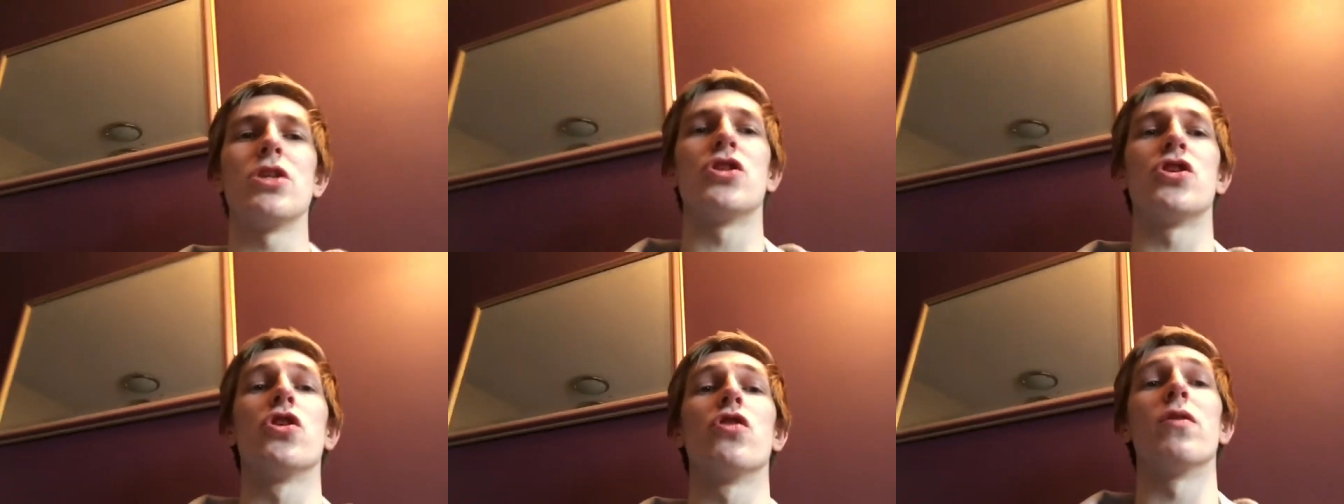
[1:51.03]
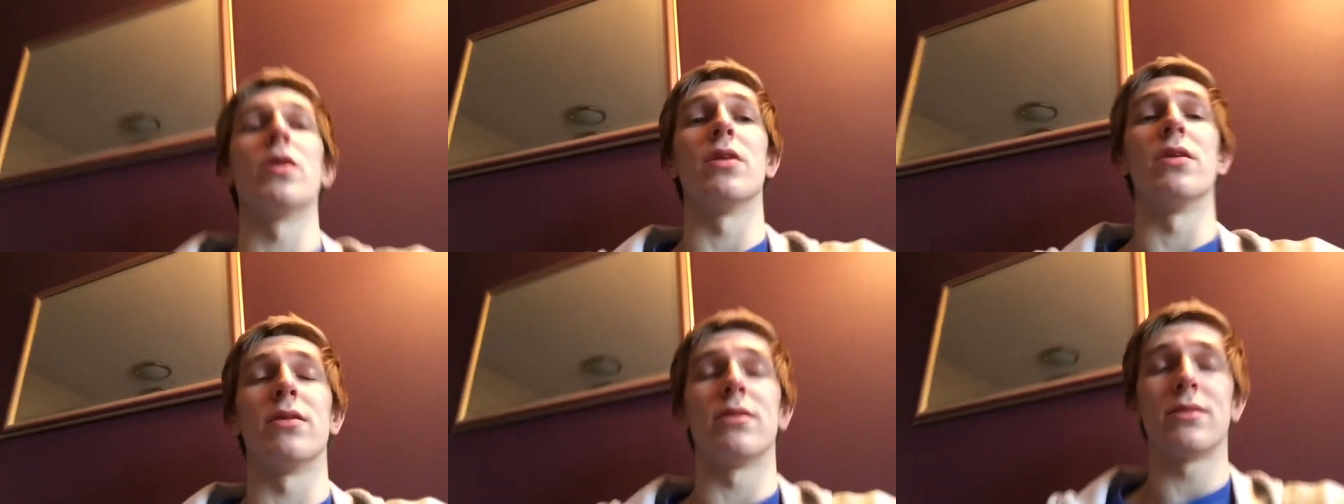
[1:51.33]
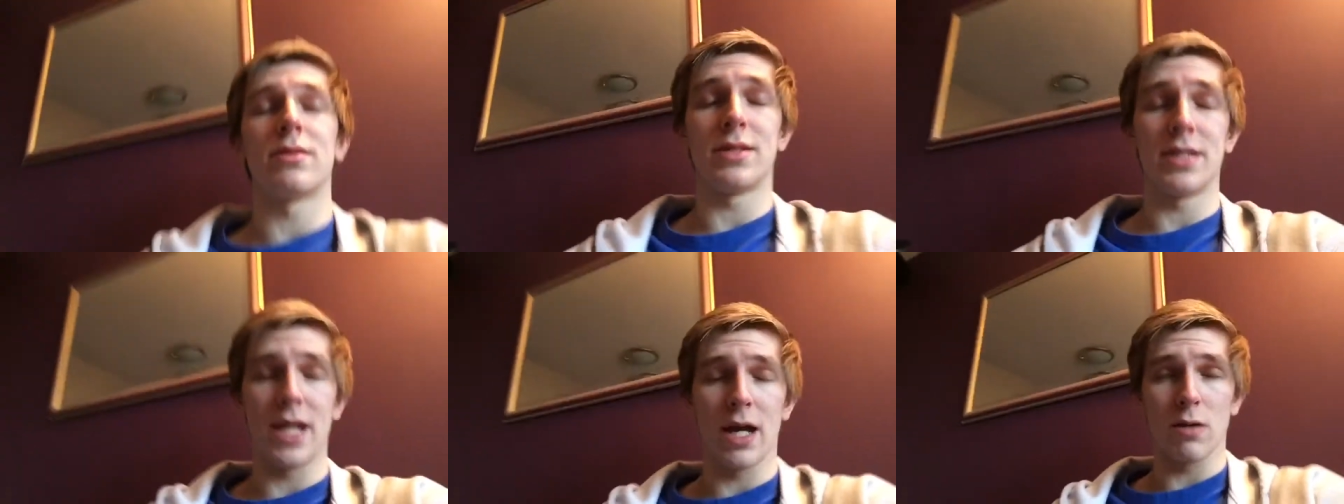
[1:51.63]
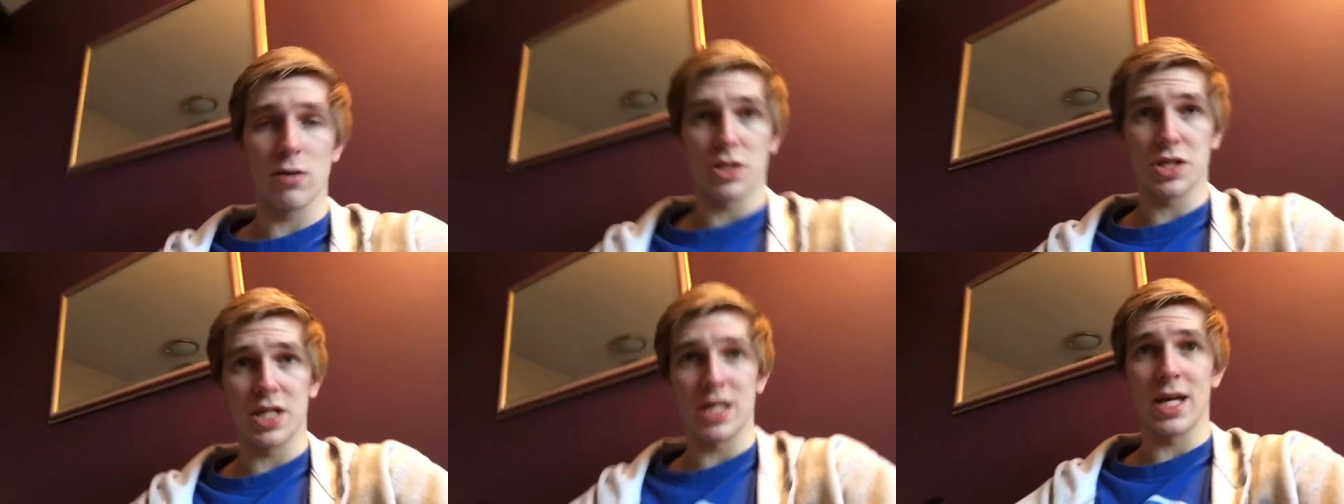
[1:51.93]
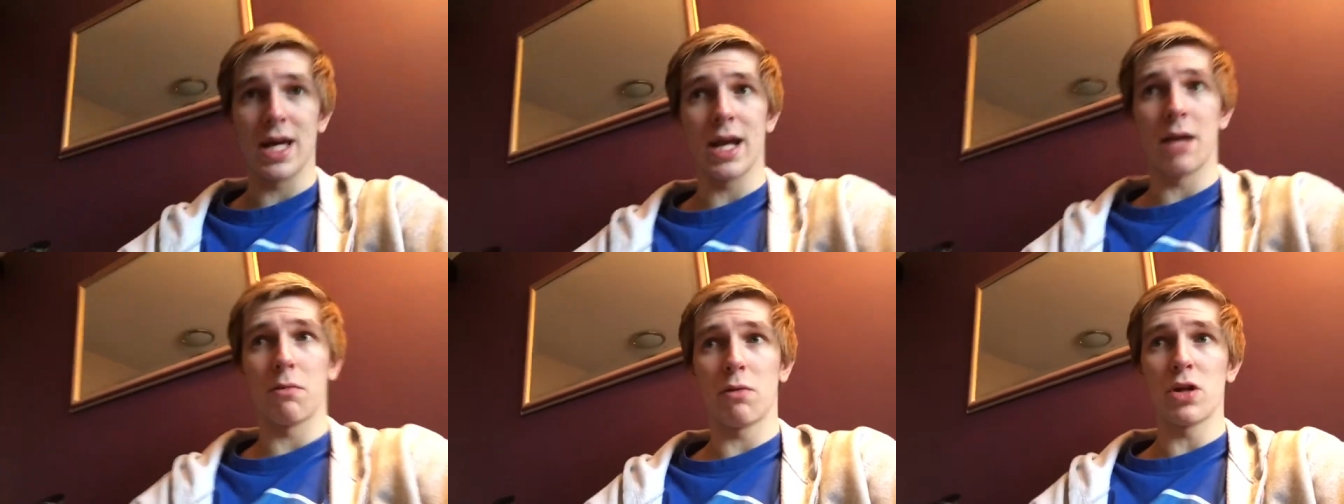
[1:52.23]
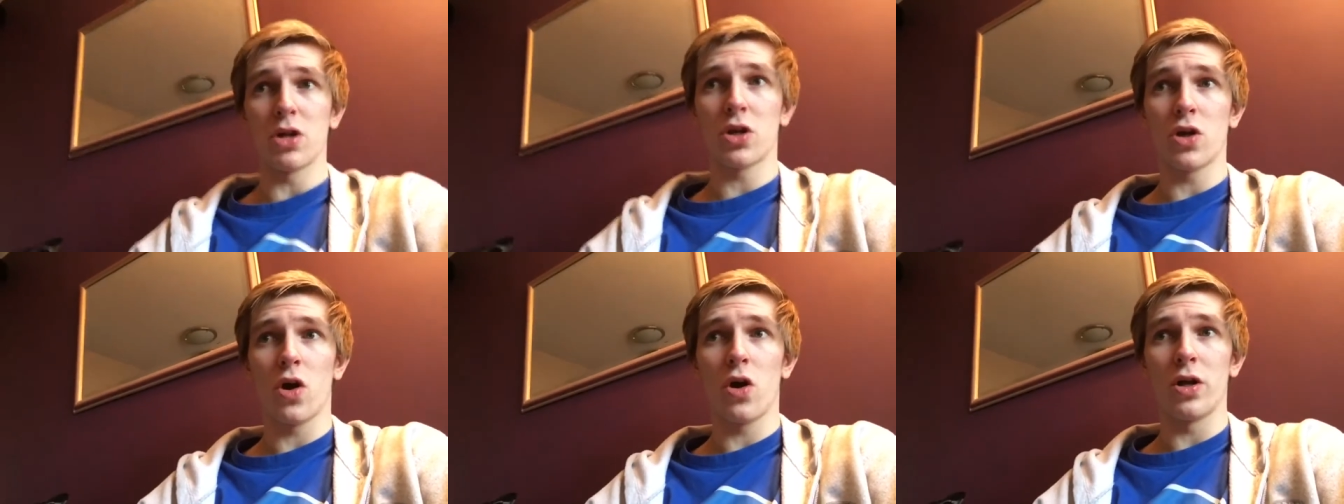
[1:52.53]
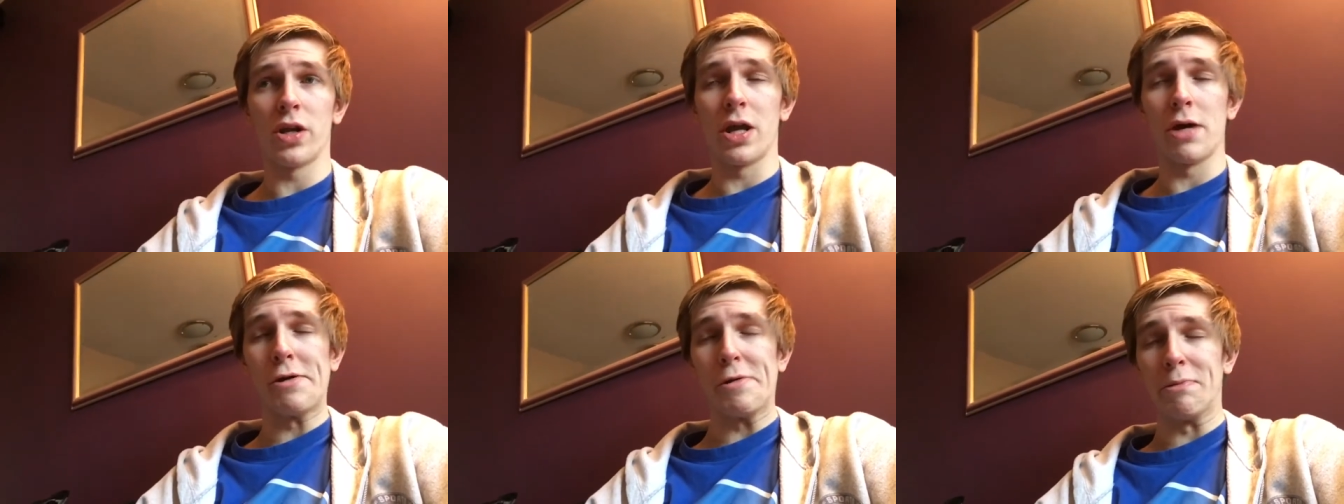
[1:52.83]
during T L C, and I'm going to call
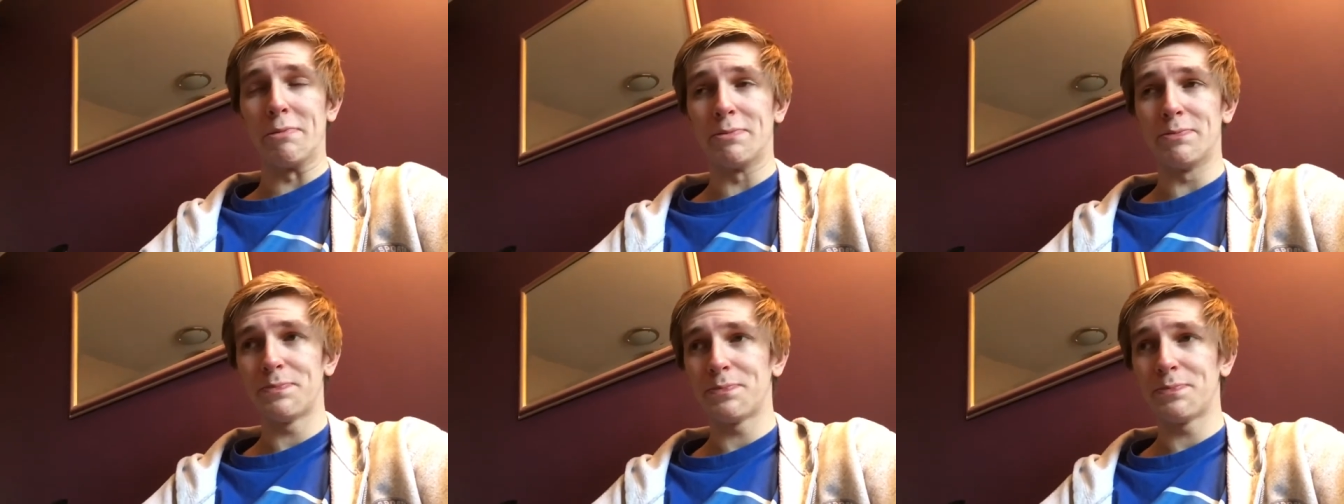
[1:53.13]
it now.